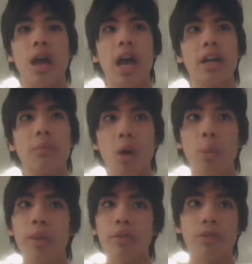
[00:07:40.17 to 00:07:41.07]
And I'm
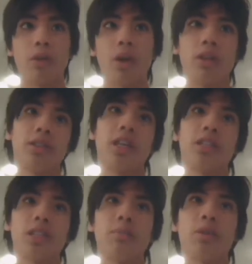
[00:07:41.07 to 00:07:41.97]
hoping, for all
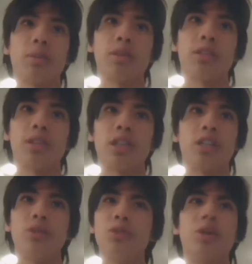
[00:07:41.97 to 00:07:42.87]
intents and purposes,
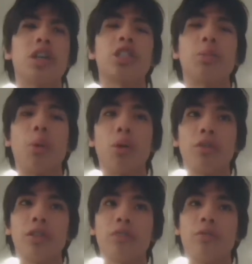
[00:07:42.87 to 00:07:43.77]
that you do not support
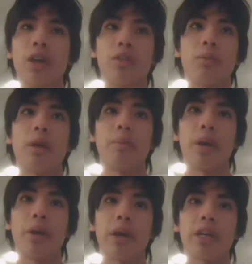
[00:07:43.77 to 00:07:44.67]
this rather
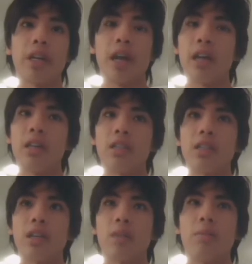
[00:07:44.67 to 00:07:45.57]
barbaric
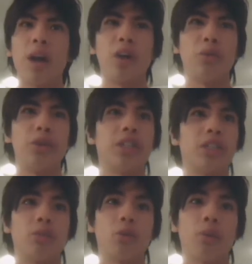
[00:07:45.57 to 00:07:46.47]
and um,
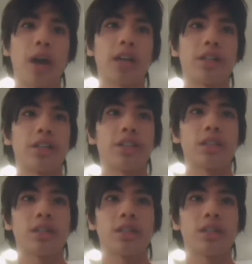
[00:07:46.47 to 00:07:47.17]
unreasonable practice.